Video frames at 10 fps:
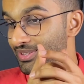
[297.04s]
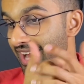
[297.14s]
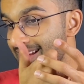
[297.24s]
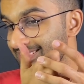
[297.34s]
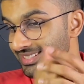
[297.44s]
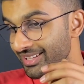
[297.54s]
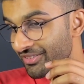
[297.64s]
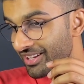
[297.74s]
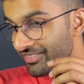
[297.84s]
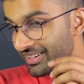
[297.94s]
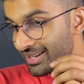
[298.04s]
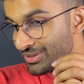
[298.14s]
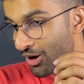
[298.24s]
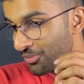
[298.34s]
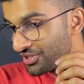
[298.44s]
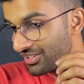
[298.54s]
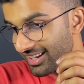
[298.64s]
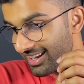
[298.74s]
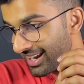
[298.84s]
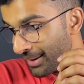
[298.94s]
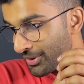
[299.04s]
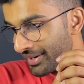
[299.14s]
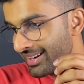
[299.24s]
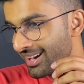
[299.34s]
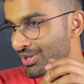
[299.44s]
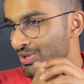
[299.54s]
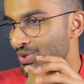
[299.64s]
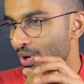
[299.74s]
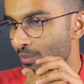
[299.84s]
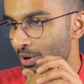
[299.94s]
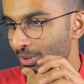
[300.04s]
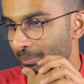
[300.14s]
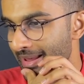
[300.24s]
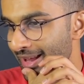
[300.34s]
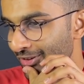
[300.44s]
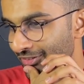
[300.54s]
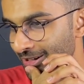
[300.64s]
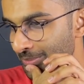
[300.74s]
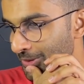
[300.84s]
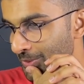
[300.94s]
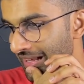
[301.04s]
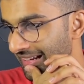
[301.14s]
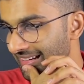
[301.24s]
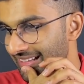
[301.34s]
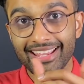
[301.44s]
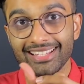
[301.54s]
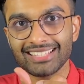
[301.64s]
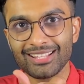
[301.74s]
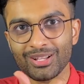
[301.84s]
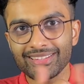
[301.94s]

so the answer that they've given is option A. I'm not entirely sure what to make of it, but well, I guess that's